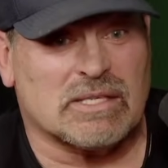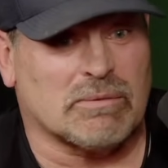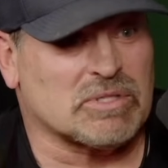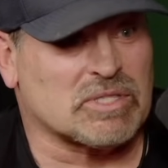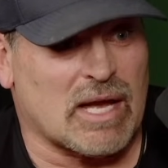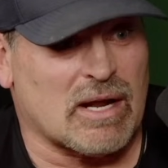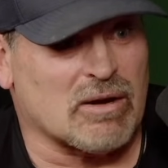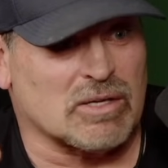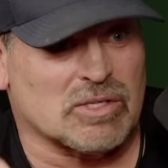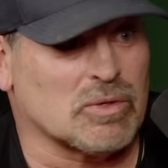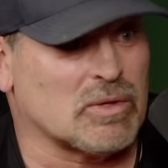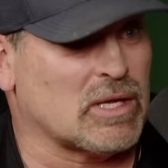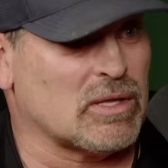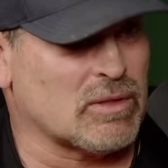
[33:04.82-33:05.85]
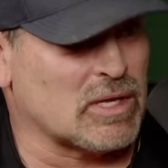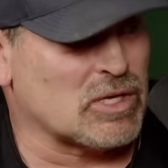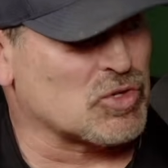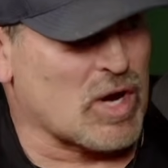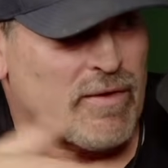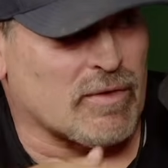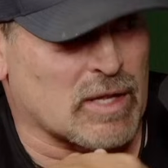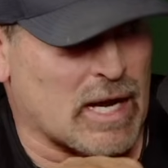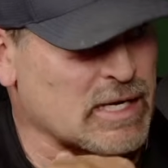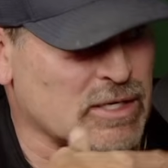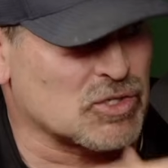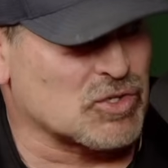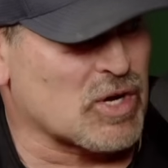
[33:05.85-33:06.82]
Saturday. So they traveled and I
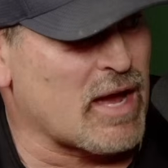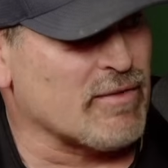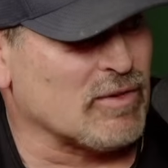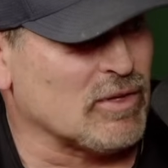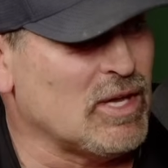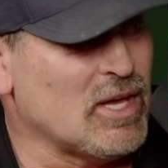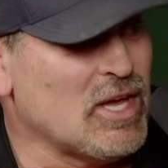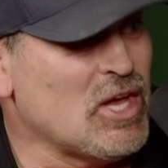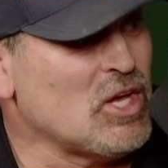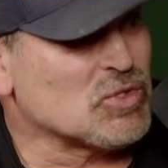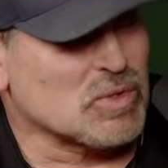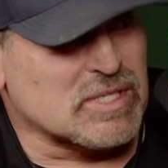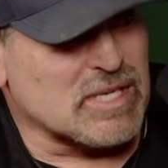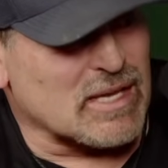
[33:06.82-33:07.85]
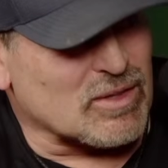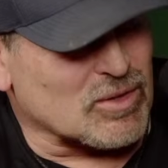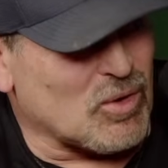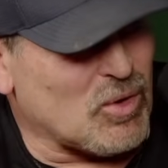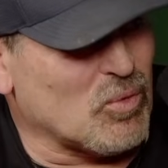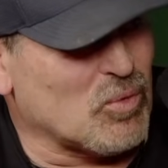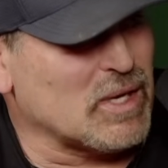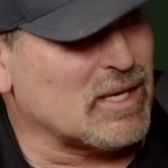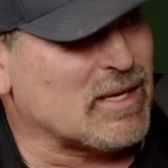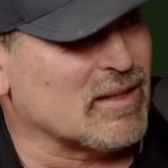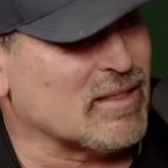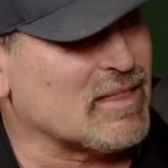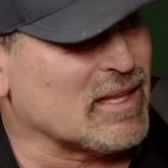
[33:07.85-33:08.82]
didn't travel. So I sat there the whole
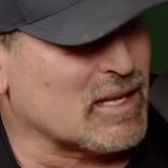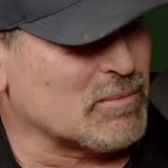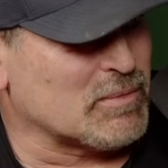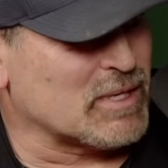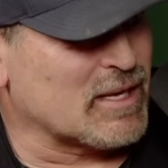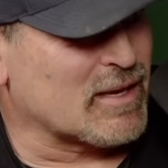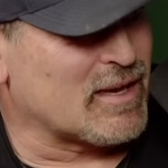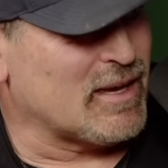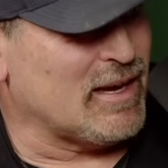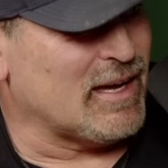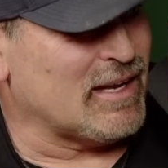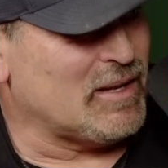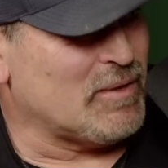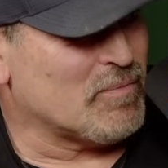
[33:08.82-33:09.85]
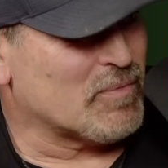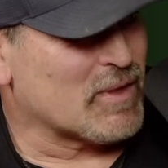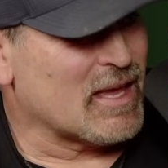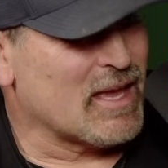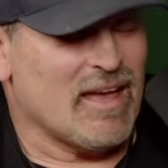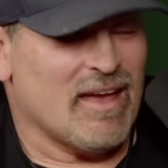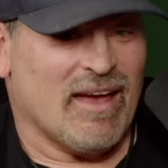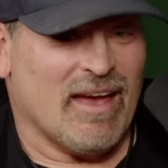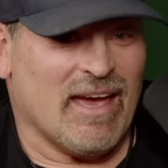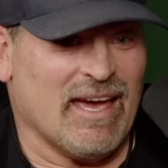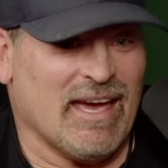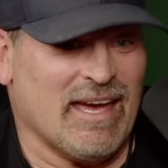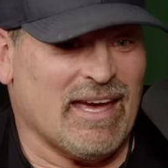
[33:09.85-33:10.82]
weekend thinking I'm going to get cut. Oh.
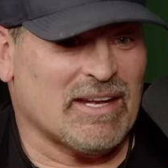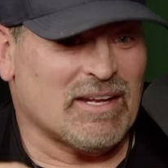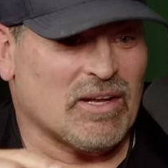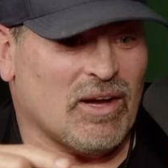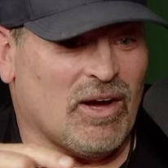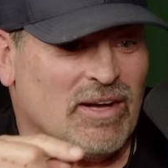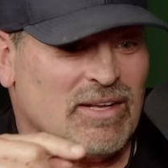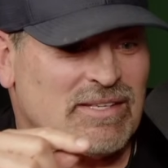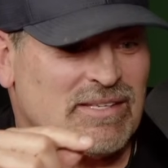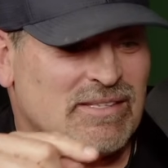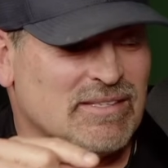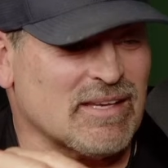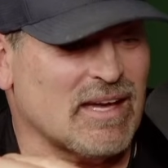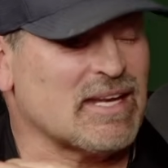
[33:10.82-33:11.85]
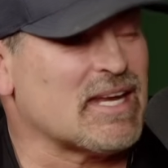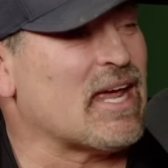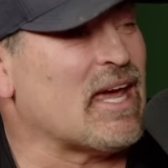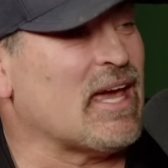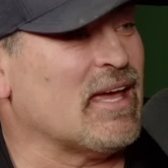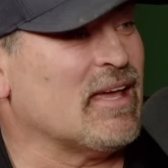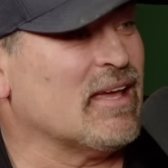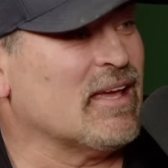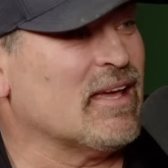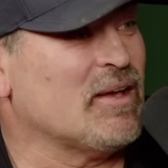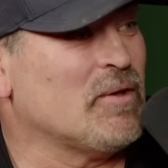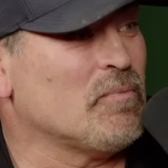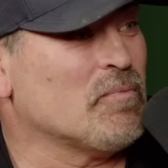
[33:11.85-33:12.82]
And on Sunday,
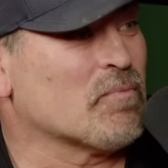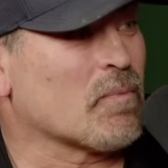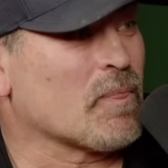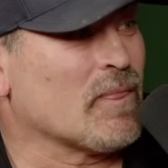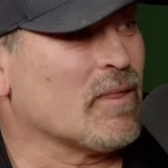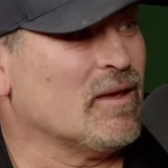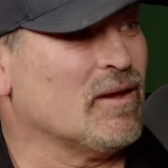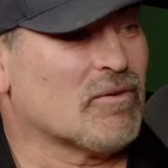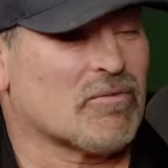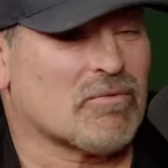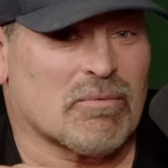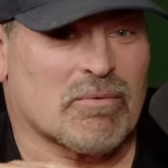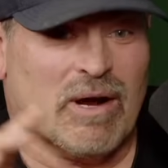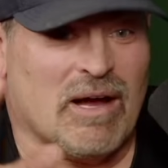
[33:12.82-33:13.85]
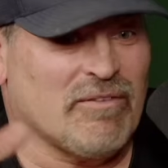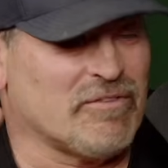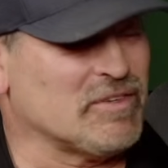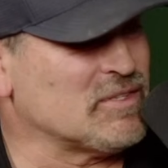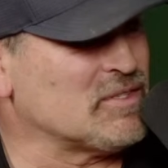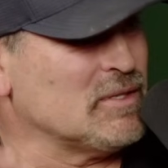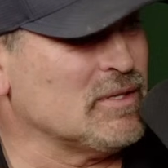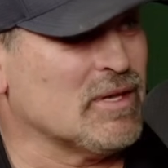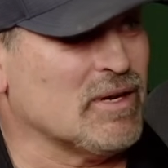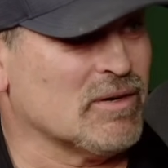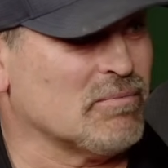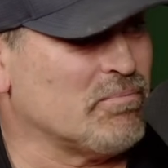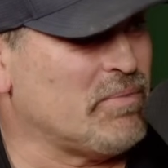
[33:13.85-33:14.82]
Ralph is in
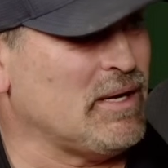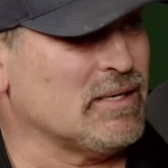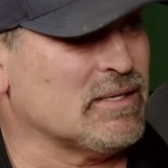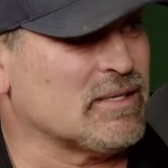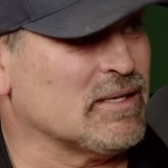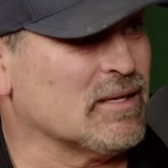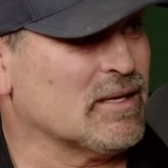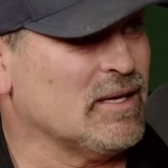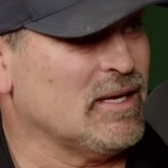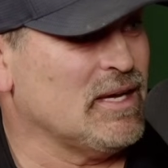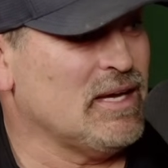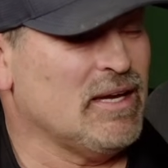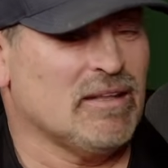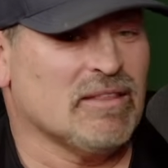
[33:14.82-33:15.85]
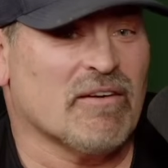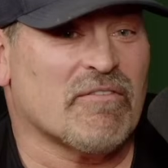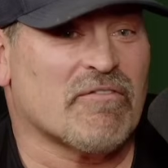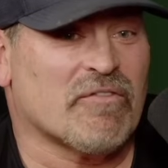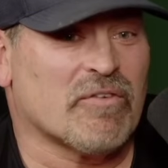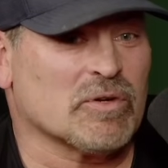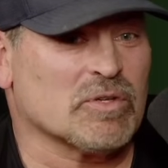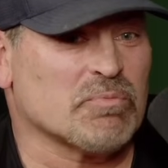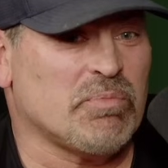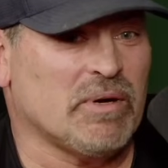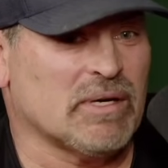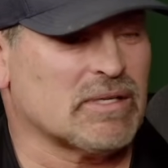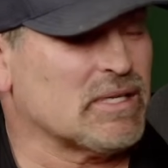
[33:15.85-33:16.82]
there punting. And the first
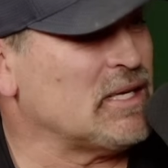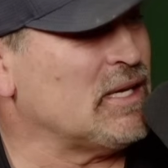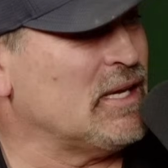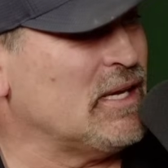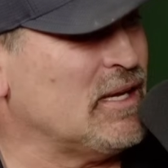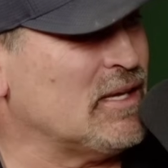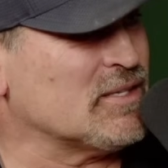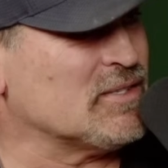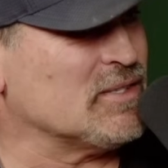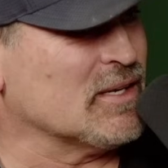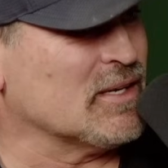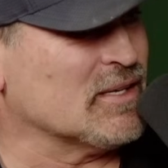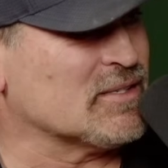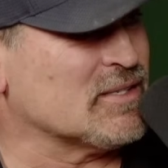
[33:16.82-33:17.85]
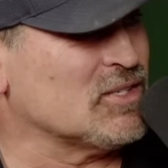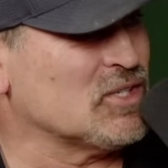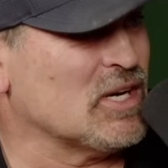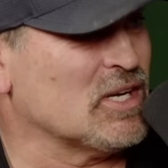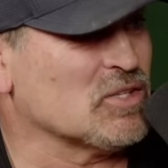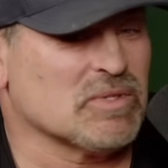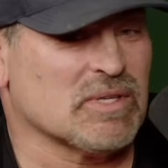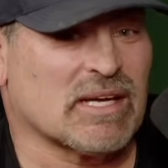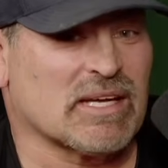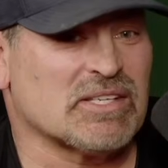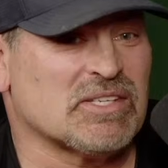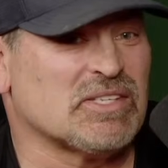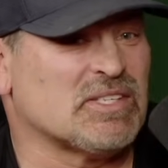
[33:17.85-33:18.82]
punt he hits against the Giants was like a
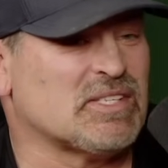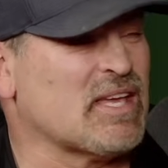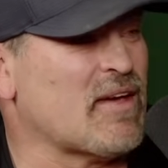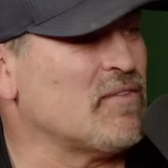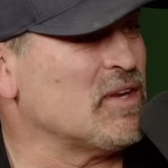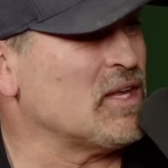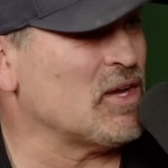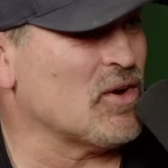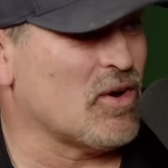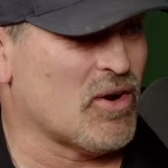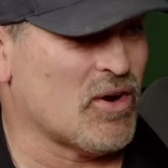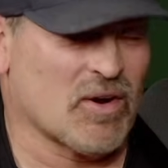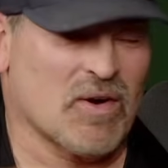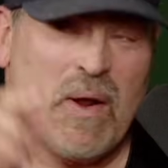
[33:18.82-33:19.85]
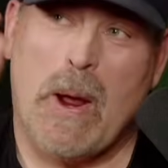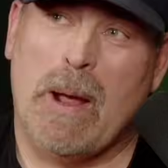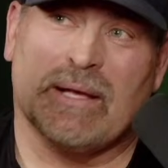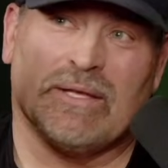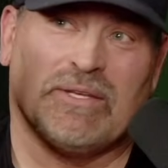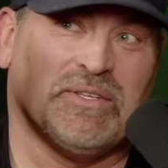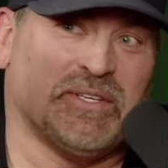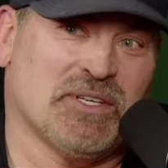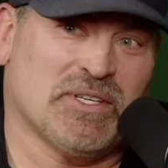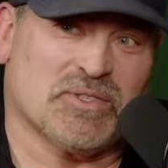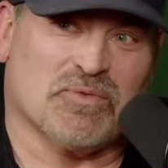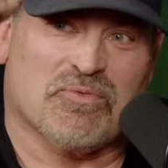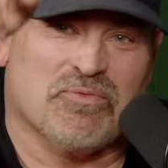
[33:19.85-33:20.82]
70-yard
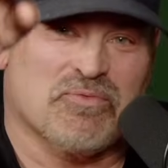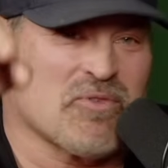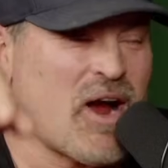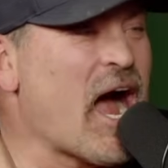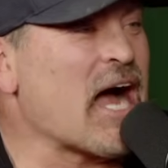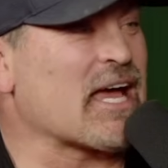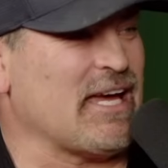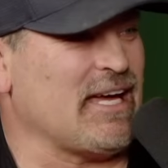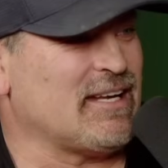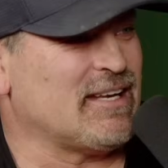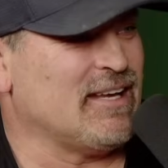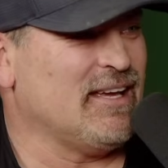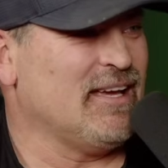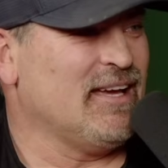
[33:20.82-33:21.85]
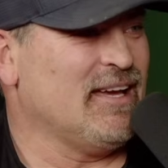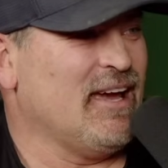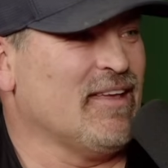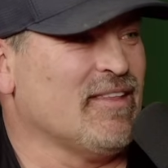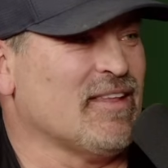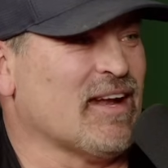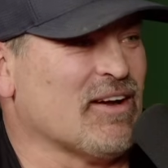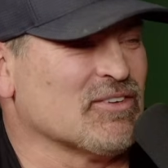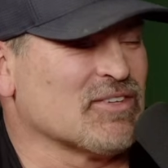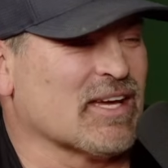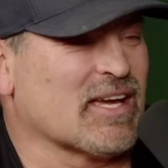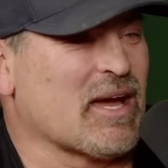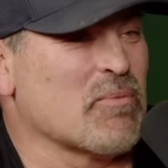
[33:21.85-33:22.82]
just rocket. And then I was
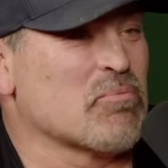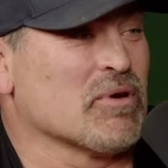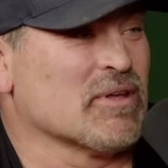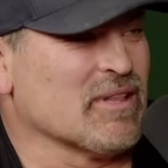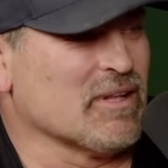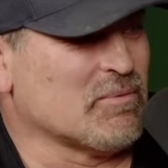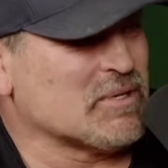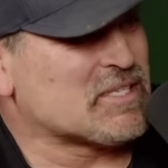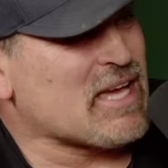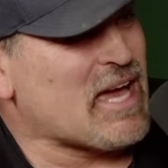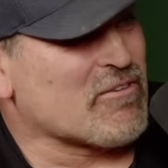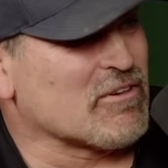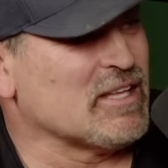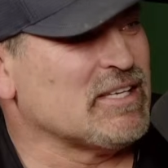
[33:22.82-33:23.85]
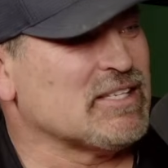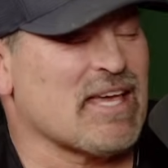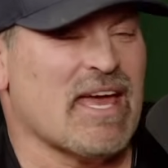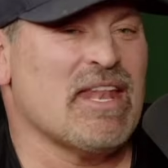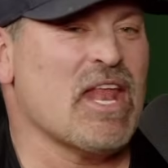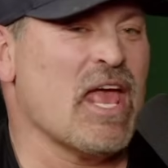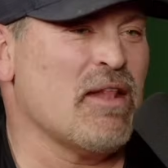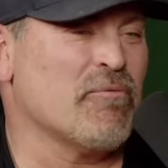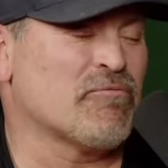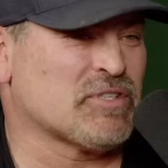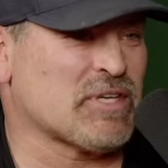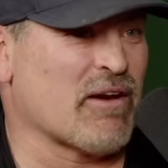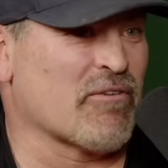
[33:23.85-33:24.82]
like, I breathed a little bit of sigh of relief,
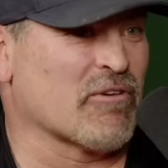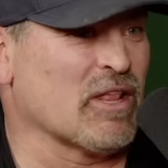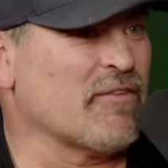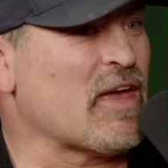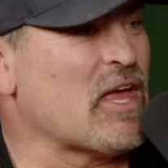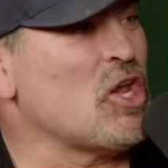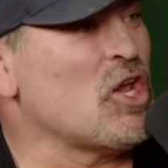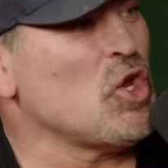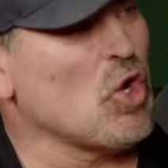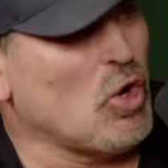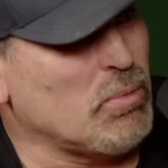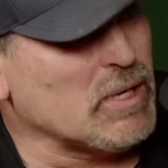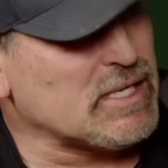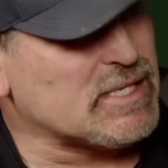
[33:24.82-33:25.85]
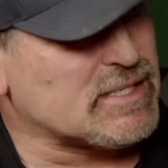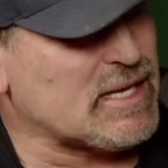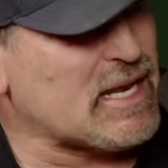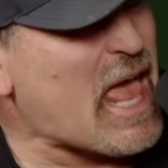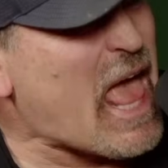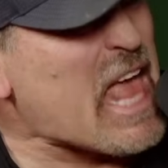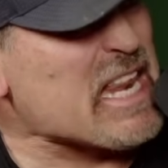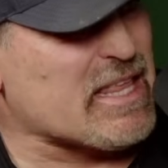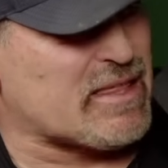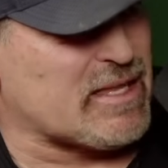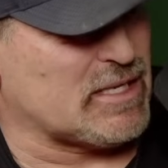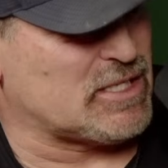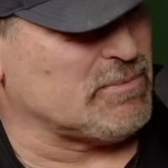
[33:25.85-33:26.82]
and nobody said
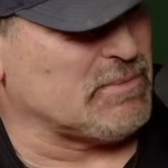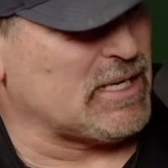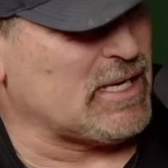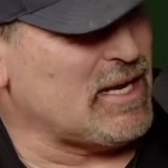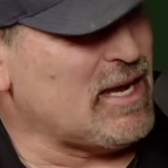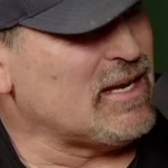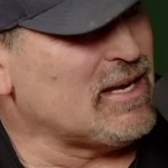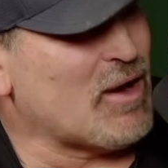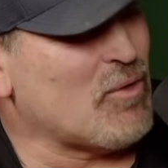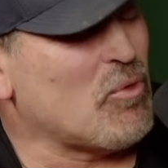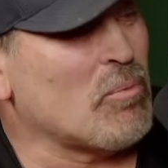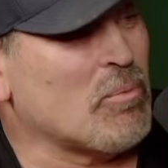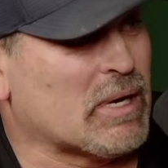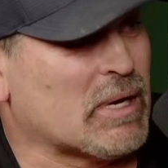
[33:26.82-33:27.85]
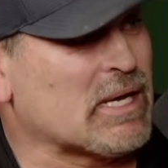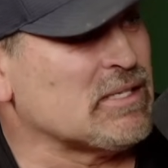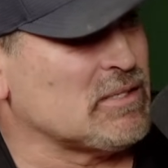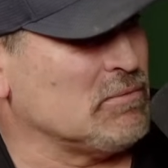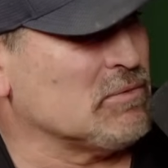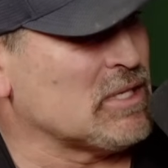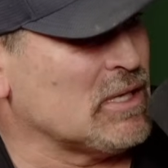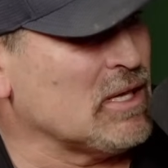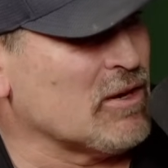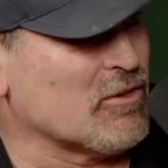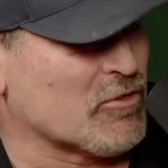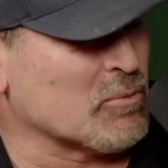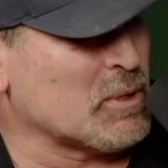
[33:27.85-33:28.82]
anything to me. Not one, because it was
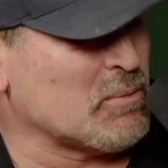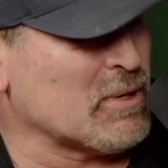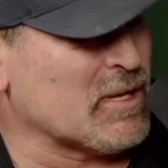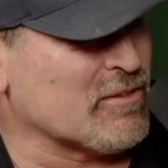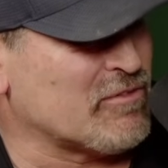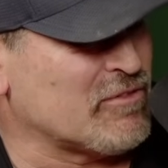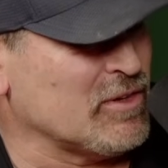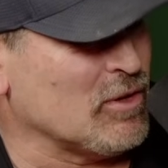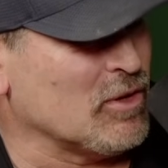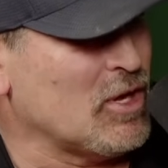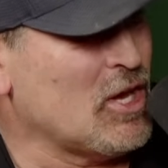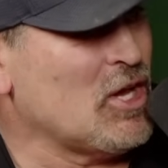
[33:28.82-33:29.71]
illegal for me to be on the field.